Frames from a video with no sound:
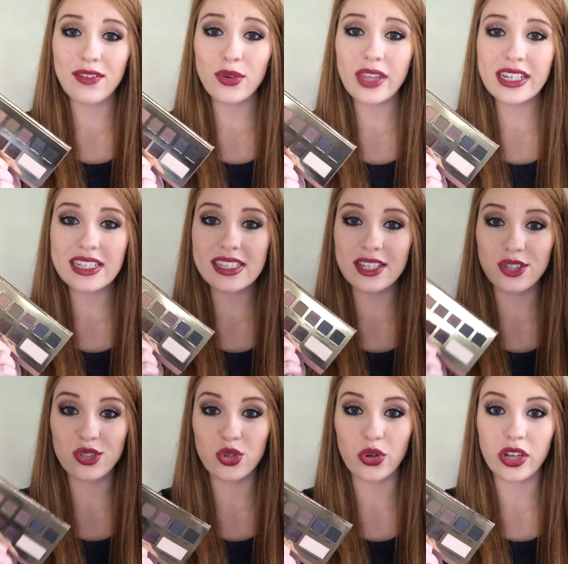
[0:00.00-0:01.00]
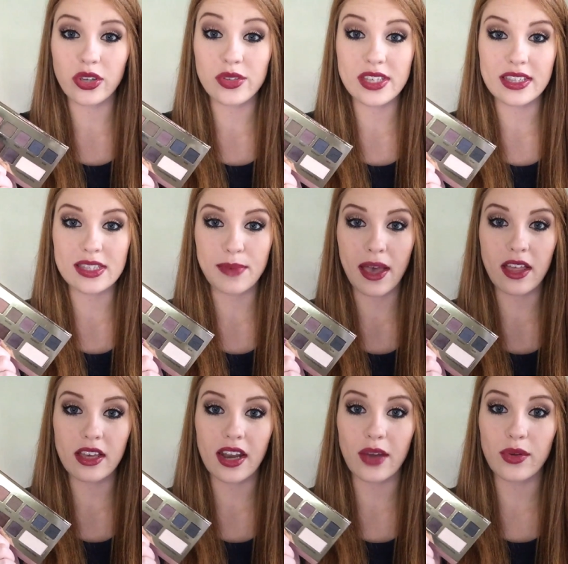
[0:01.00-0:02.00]
If you'd like to see a tutorial using this
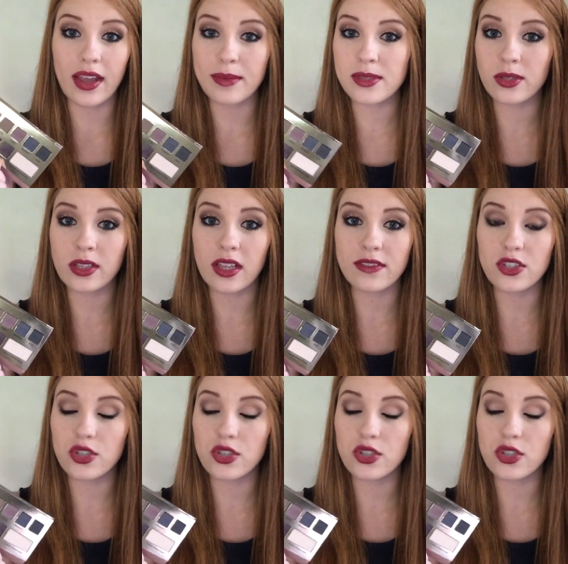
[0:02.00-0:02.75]
palette, I would absolutely love